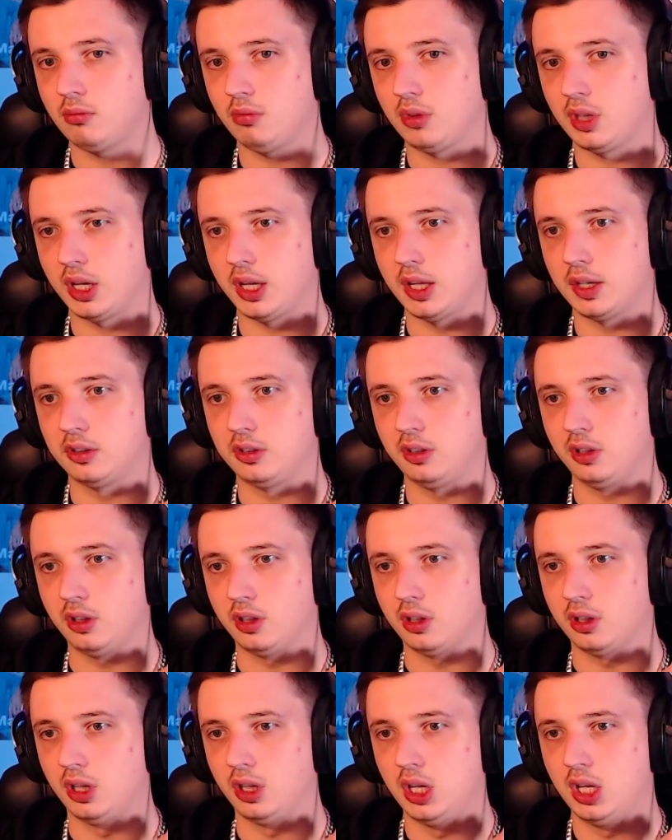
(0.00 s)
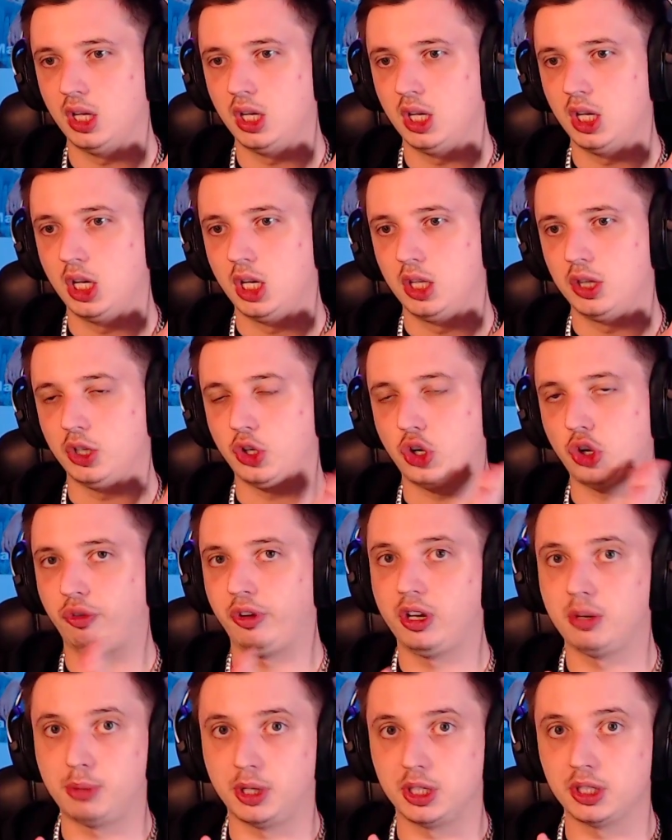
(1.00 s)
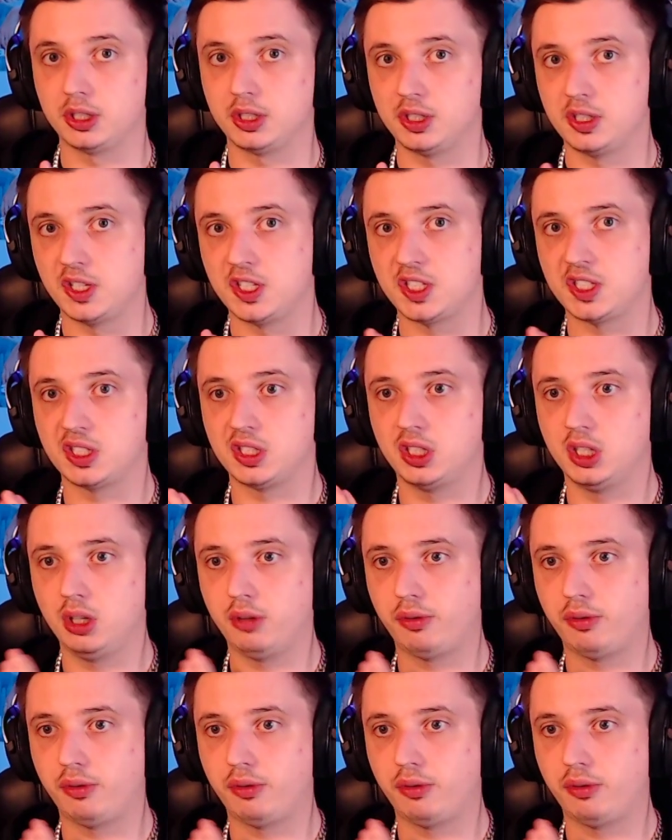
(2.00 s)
And the good thing about it is, if